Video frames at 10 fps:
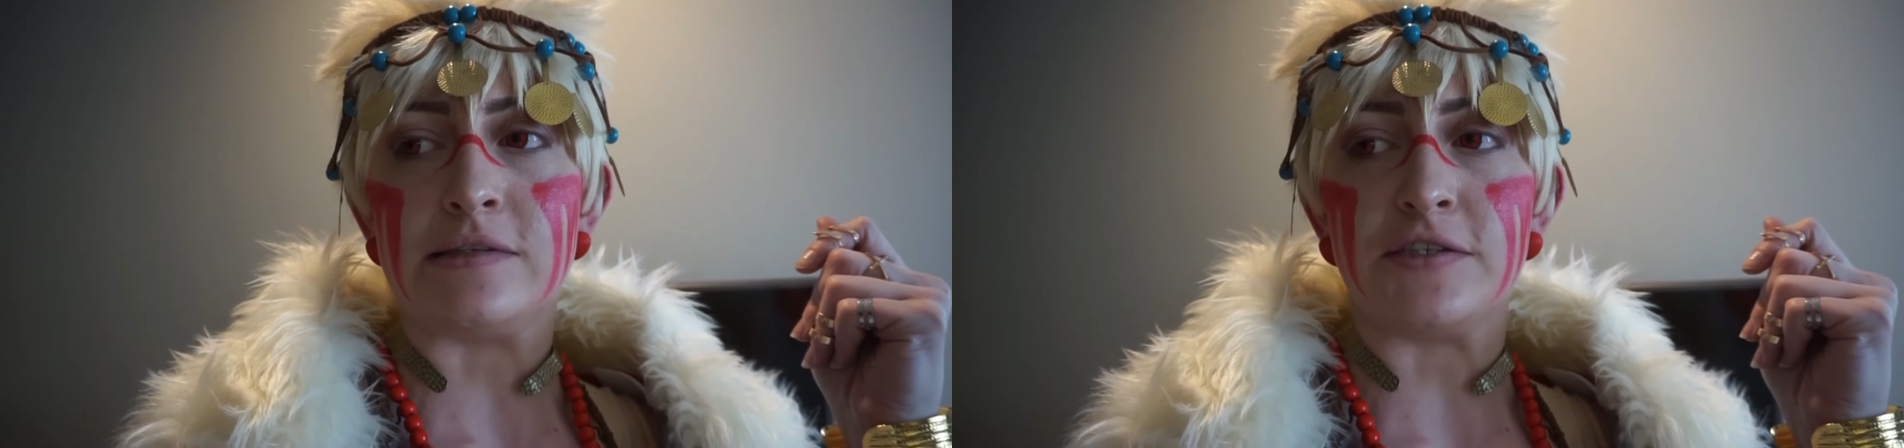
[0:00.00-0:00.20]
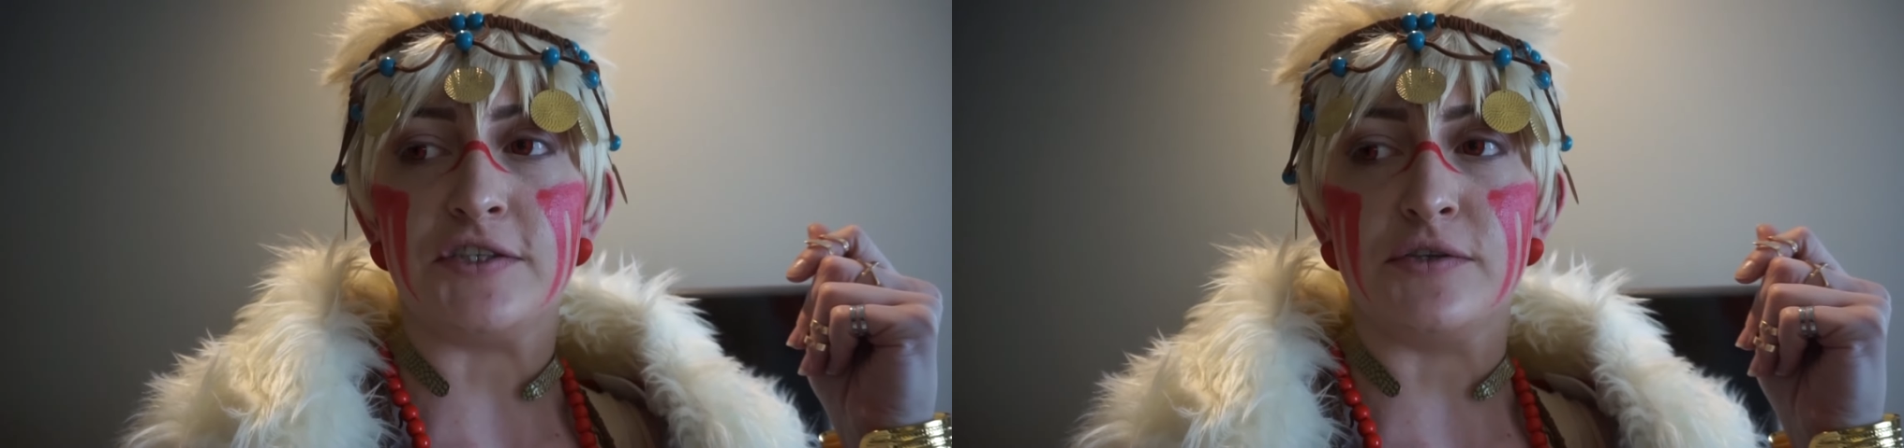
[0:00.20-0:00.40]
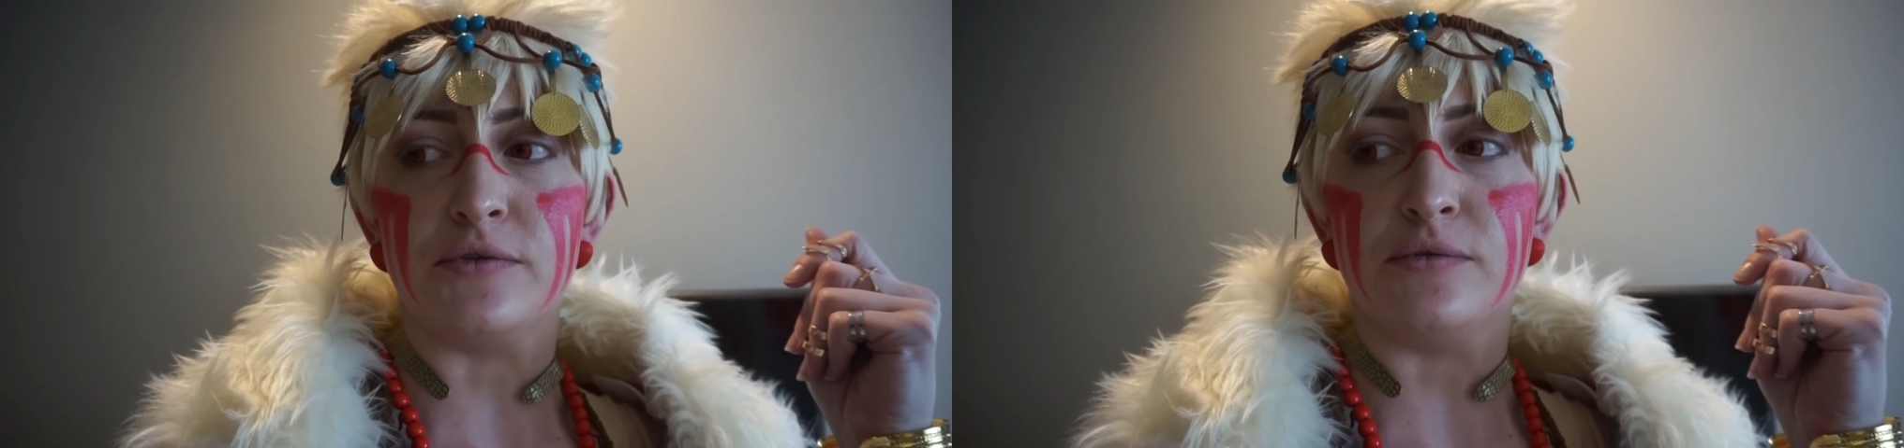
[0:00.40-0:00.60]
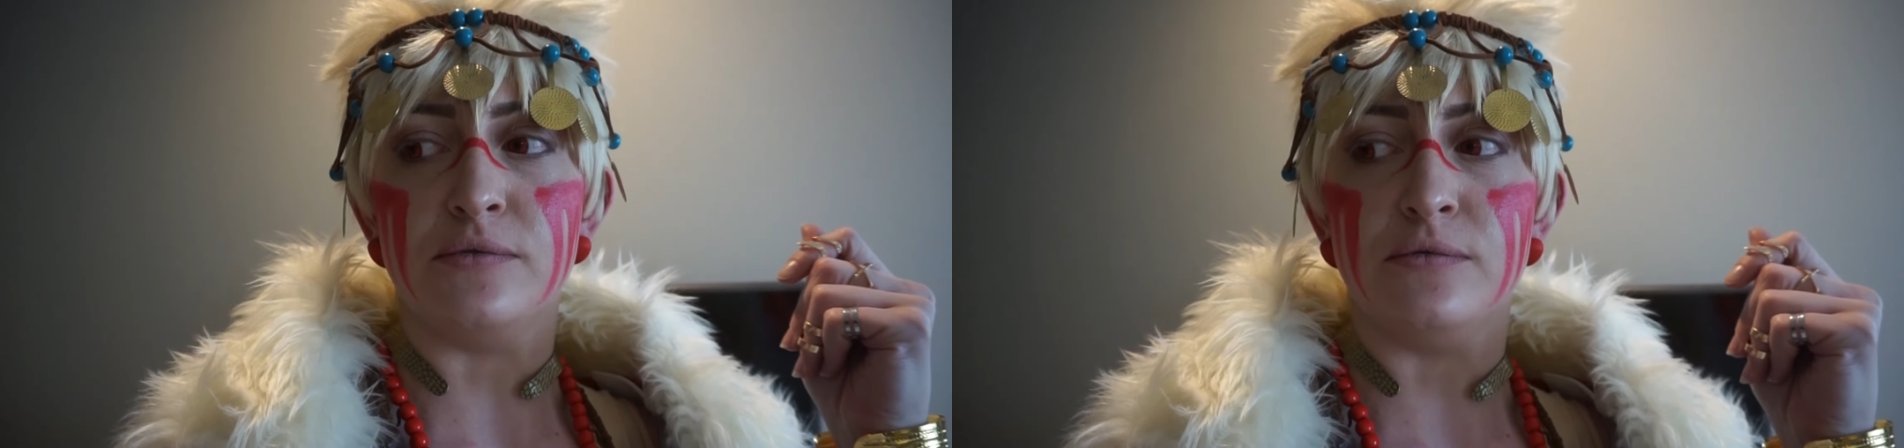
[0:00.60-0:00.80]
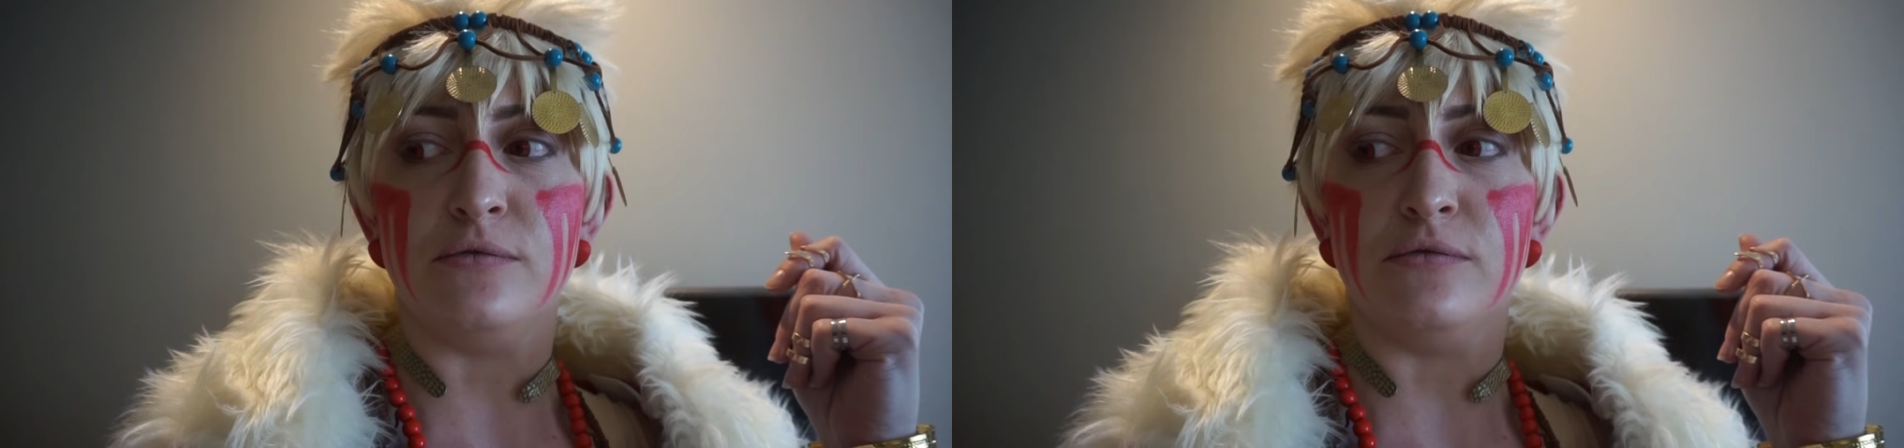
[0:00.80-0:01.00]
I don't know,
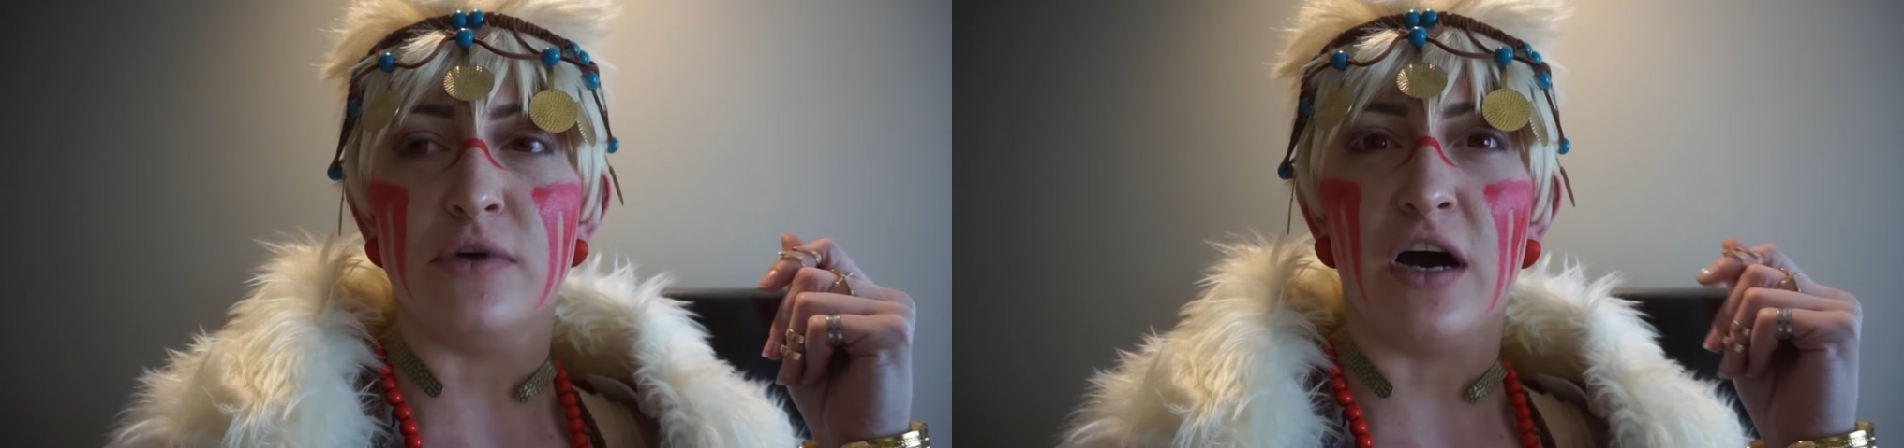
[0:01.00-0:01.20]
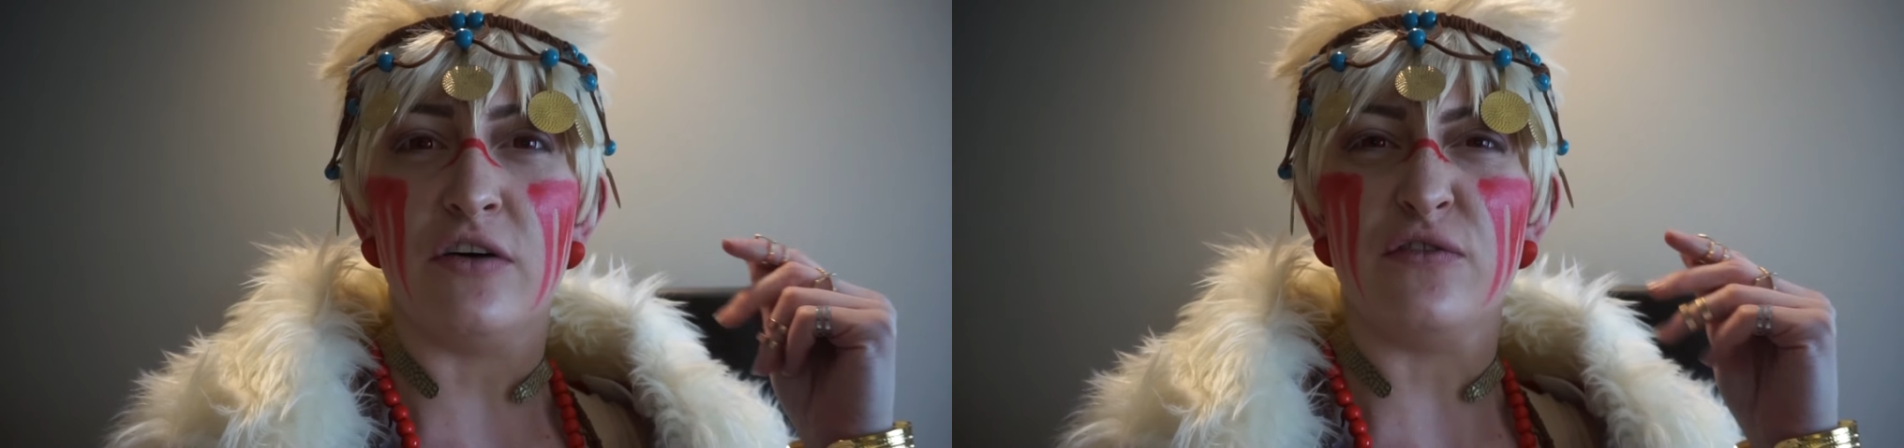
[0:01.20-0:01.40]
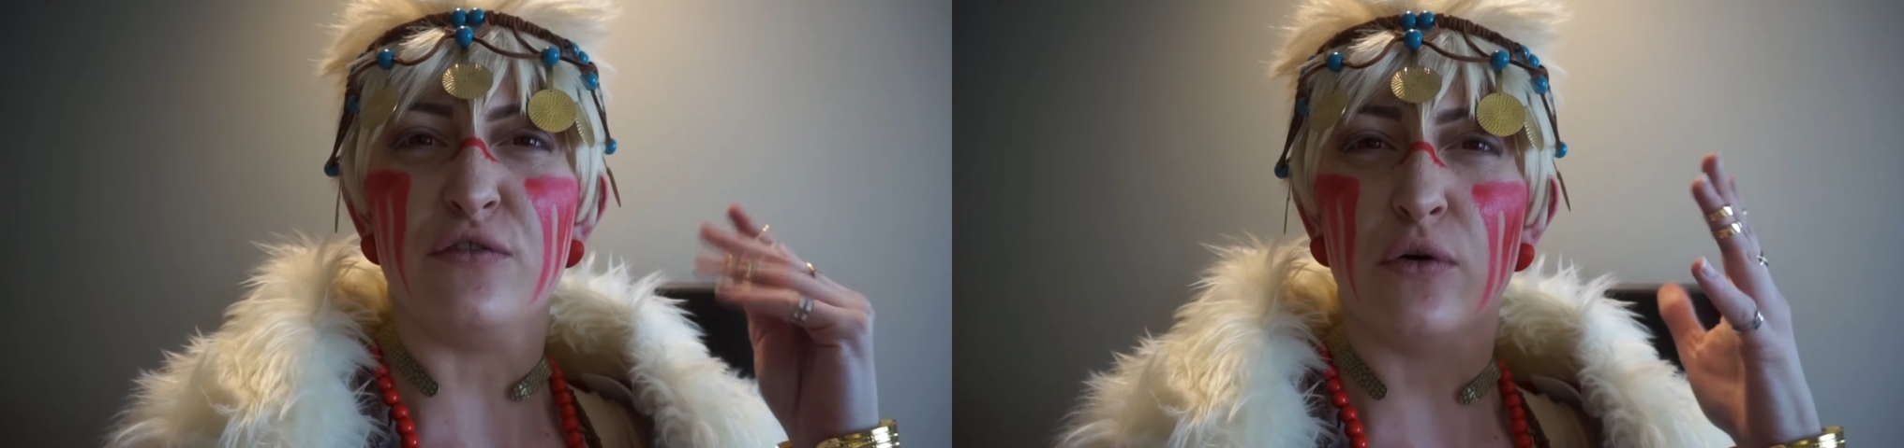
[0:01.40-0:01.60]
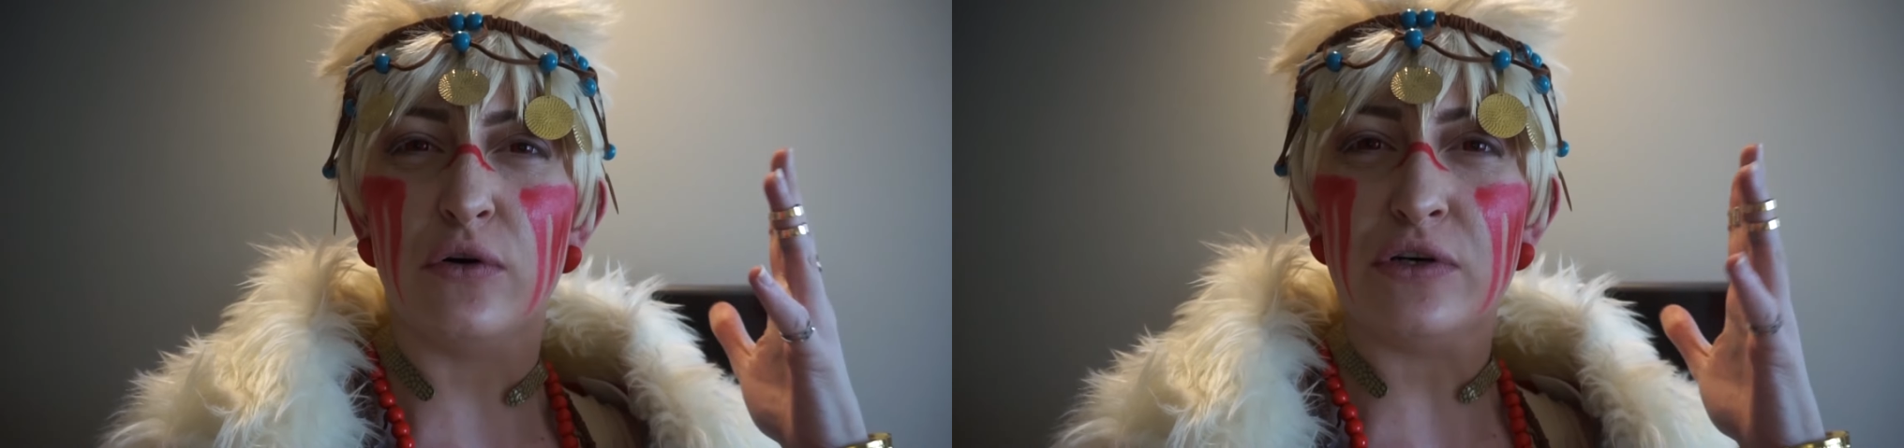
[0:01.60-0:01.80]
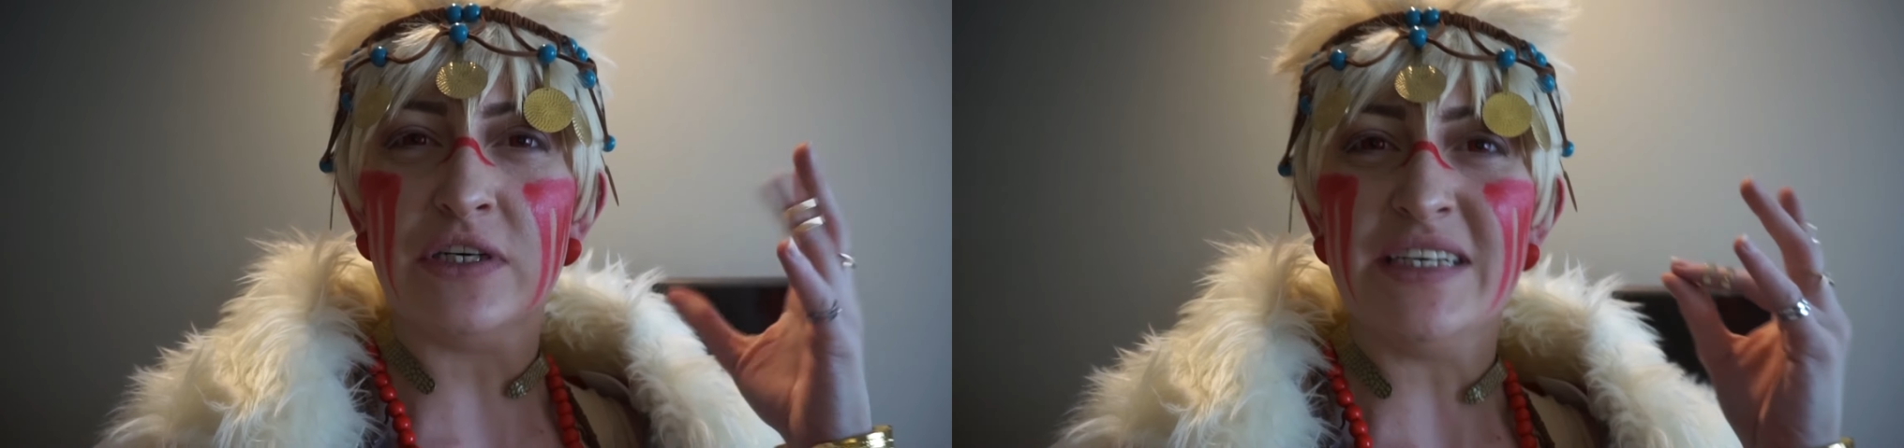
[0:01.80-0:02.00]

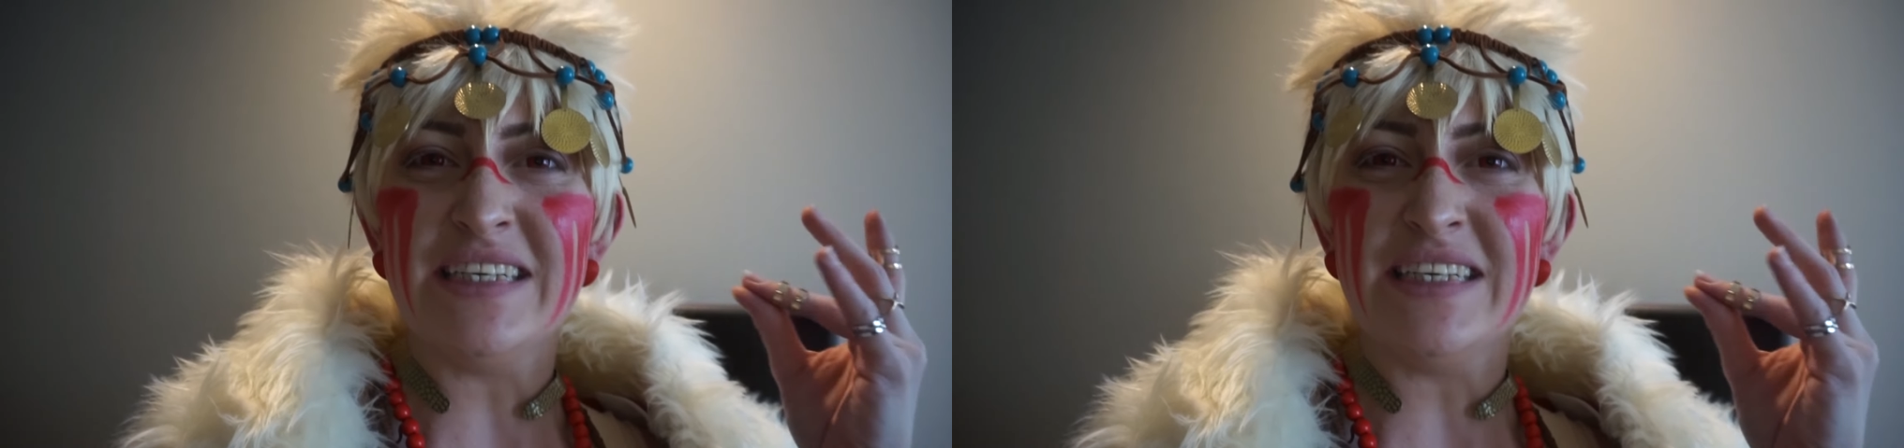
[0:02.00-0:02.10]
3:30.